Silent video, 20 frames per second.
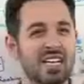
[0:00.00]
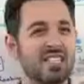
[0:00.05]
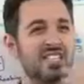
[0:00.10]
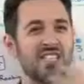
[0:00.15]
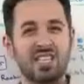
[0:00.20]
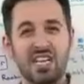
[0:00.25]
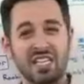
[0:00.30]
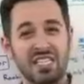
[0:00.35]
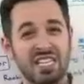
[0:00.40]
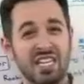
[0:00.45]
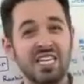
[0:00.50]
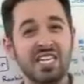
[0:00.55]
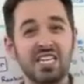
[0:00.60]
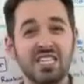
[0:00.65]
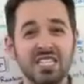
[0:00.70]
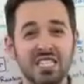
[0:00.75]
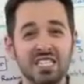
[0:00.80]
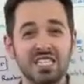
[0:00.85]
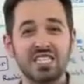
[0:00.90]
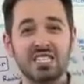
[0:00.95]
it's
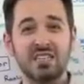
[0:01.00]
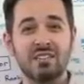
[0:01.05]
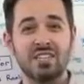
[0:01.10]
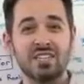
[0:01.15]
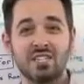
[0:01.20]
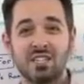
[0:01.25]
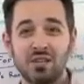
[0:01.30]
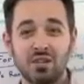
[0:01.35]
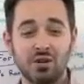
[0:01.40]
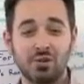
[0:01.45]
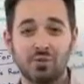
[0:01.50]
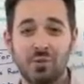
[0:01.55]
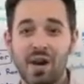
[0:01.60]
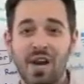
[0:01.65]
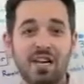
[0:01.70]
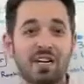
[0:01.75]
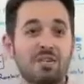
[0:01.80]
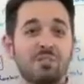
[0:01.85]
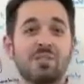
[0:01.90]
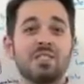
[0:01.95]
inconsistent. It's a little
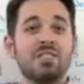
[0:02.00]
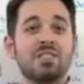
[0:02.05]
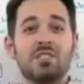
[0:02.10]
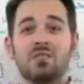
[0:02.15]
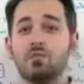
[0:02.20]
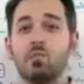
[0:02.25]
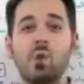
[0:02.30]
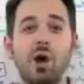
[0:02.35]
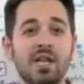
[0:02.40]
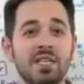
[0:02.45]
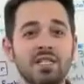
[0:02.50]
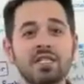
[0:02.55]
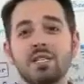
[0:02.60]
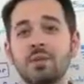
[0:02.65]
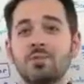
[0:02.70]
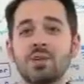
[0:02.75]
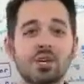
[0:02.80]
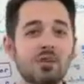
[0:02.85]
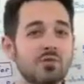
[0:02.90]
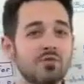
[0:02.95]
random. It's when
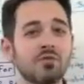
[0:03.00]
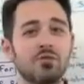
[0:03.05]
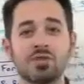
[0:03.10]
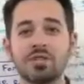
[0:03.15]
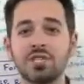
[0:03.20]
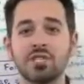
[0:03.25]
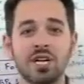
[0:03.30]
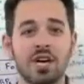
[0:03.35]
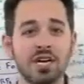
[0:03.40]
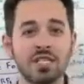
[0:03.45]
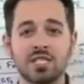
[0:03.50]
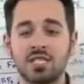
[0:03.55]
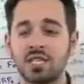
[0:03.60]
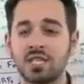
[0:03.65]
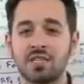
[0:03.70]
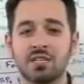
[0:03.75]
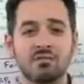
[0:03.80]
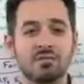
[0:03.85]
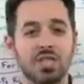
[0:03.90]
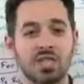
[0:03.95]
someone at Google decides
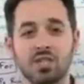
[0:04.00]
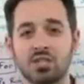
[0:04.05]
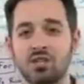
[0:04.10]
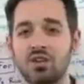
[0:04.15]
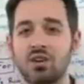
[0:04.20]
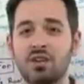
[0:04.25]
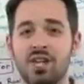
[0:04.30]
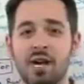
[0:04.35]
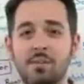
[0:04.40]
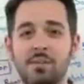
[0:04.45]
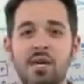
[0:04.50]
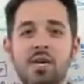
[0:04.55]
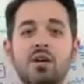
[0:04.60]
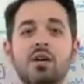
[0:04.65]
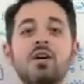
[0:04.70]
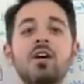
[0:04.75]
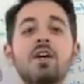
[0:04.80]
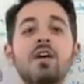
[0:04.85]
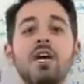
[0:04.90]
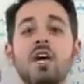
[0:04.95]
to turn on that
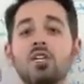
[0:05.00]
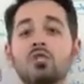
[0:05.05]
meter.